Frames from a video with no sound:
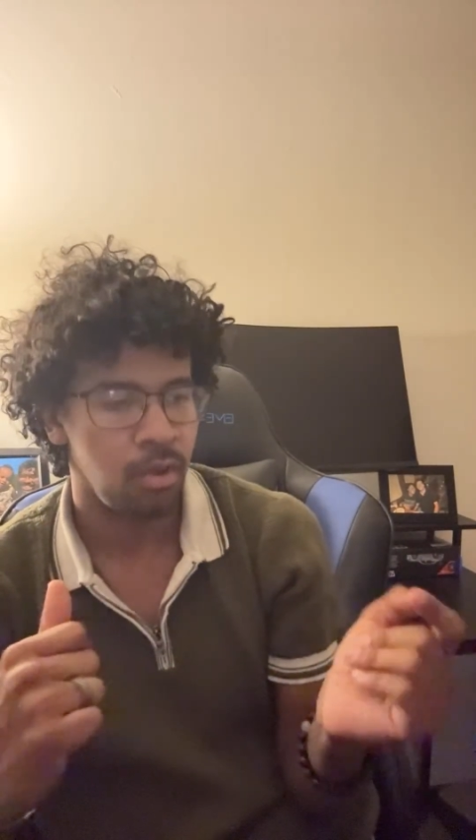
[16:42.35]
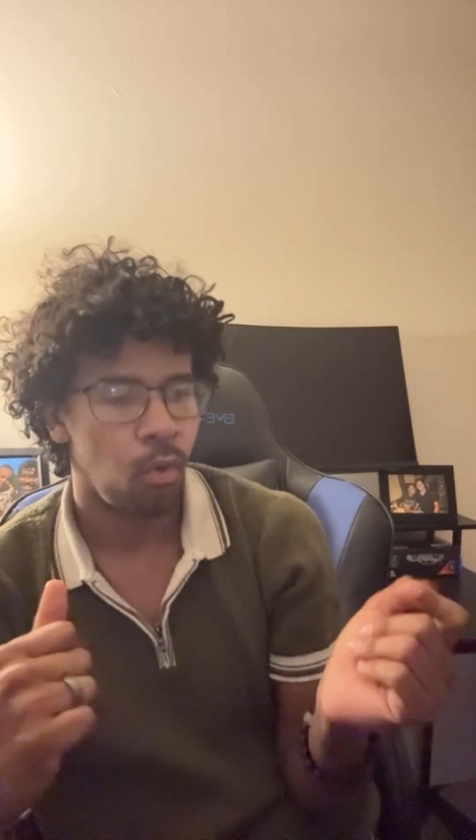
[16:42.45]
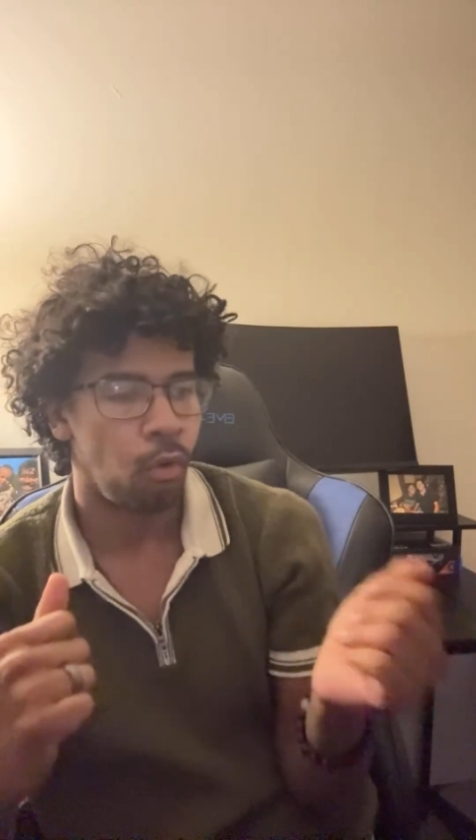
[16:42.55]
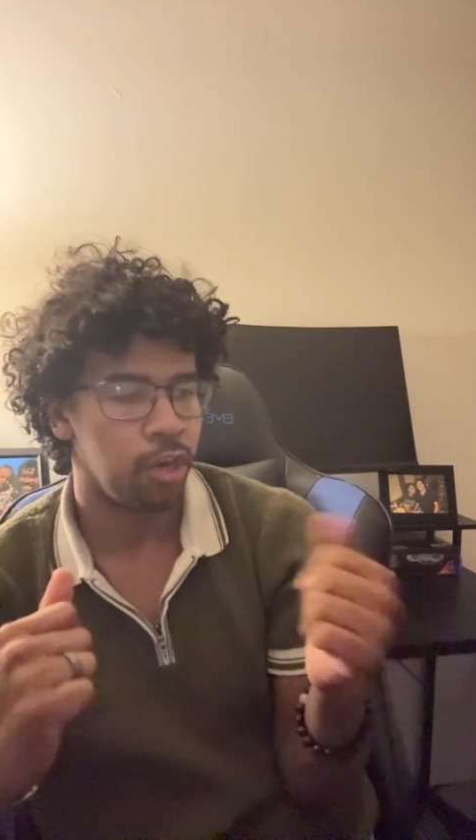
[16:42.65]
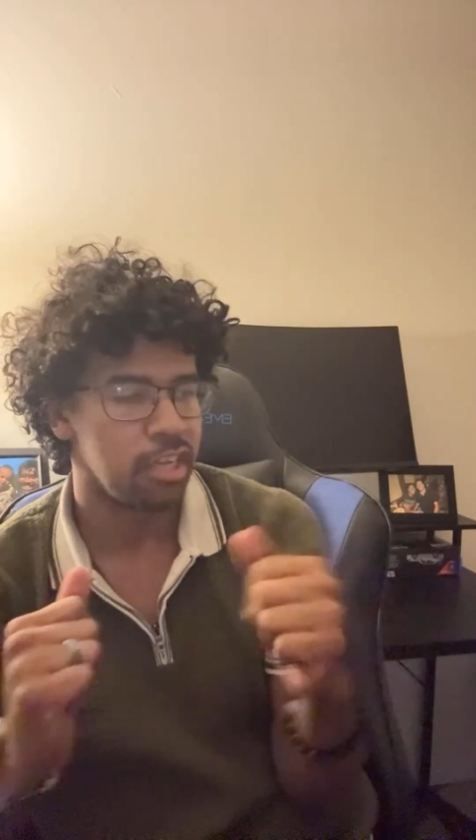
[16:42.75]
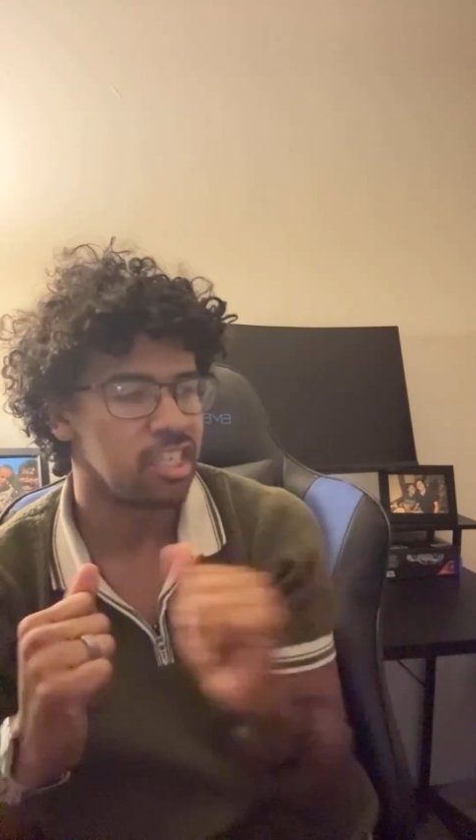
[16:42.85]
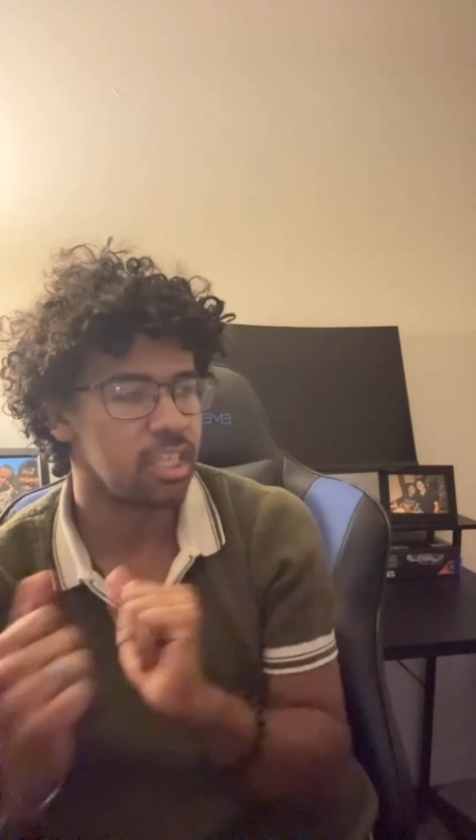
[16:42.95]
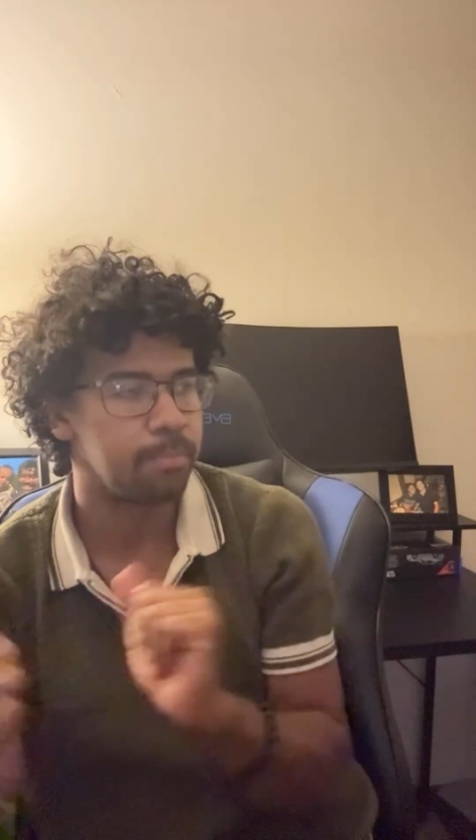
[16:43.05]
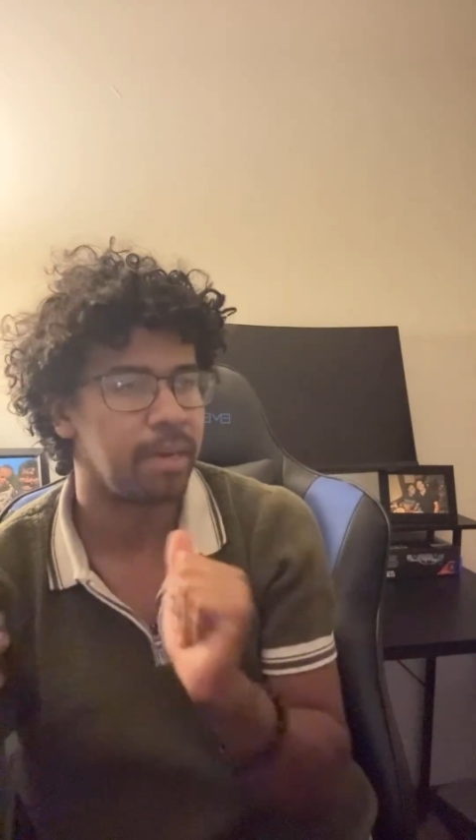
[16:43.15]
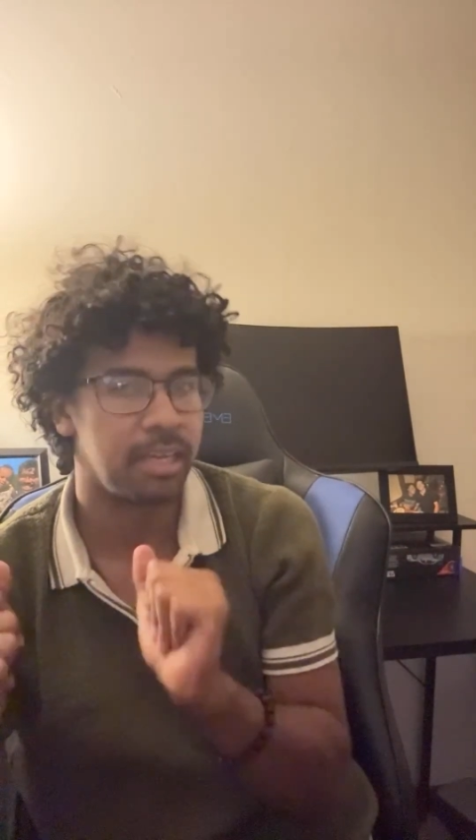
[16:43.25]
or you
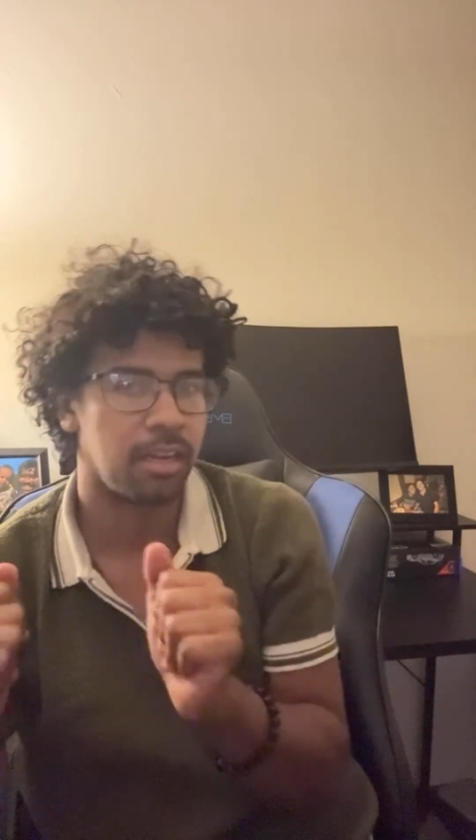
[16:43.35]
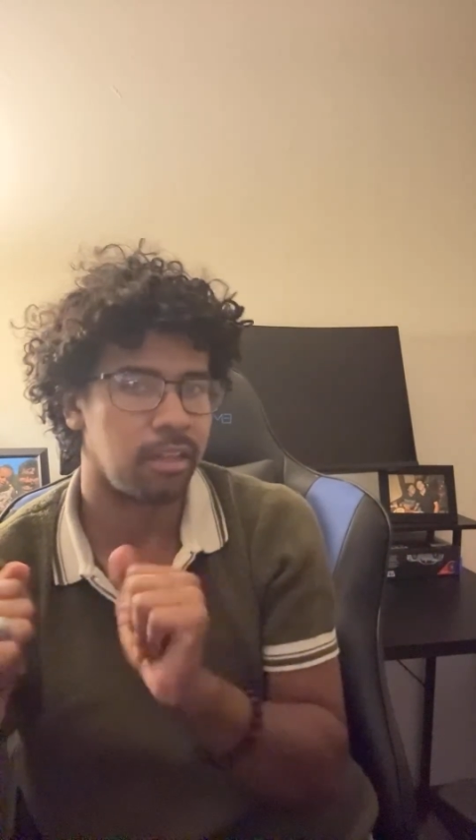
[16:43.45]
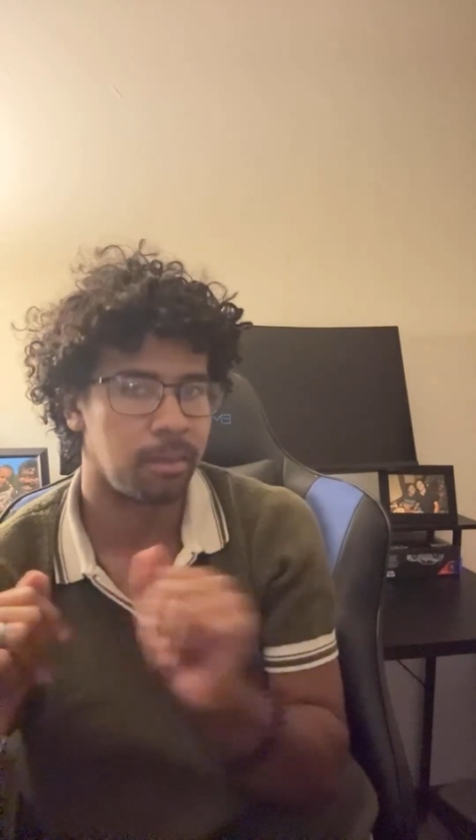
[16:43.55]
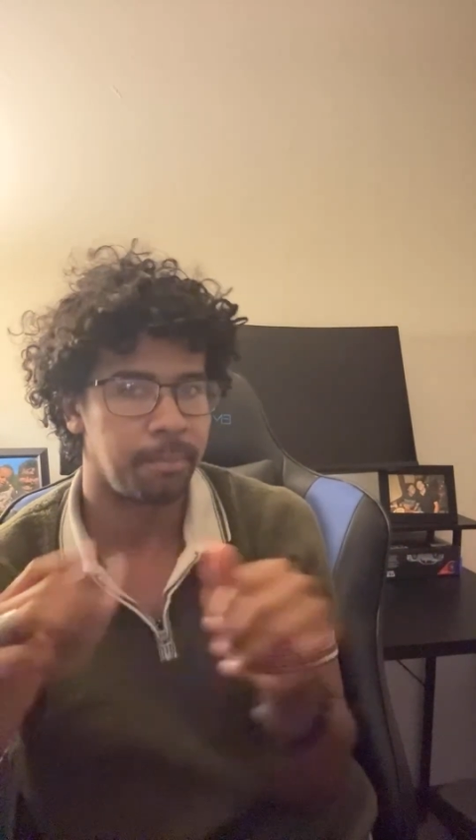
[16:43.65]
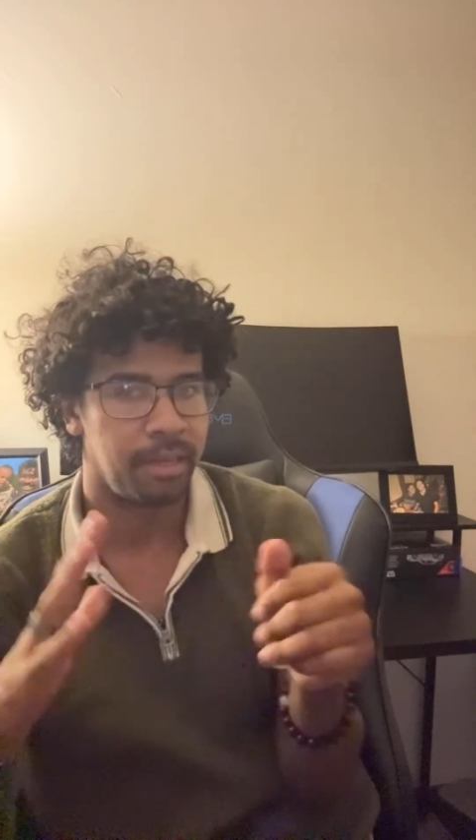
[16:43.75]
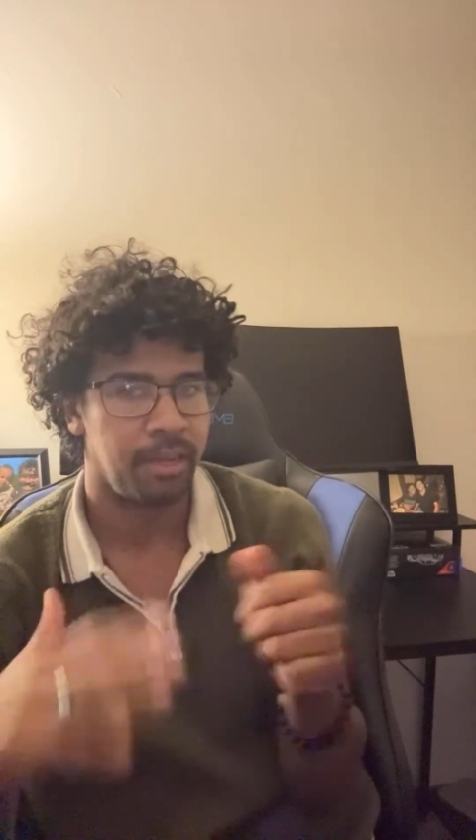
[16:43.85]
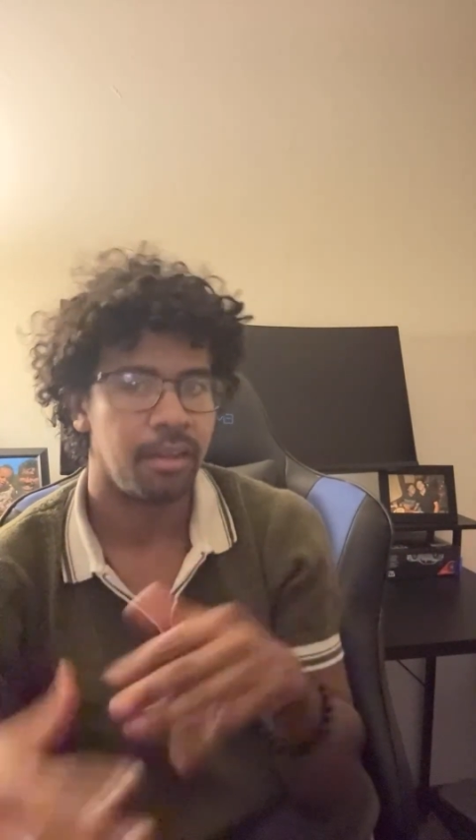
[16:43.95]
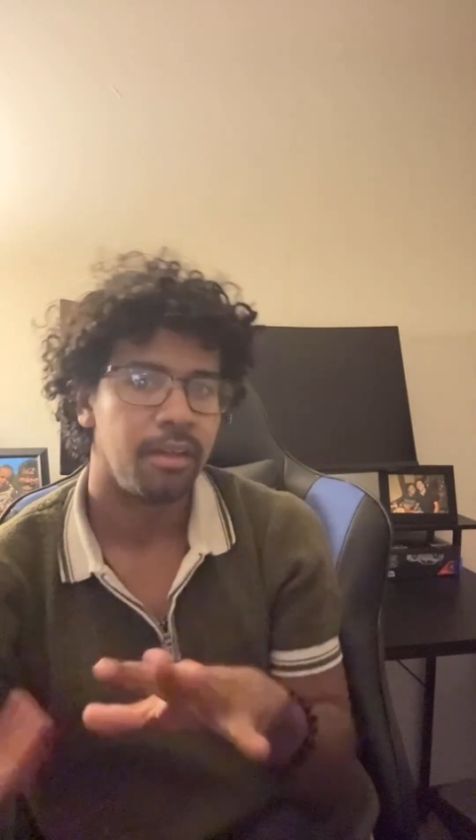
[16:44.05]
just bend it a little bit.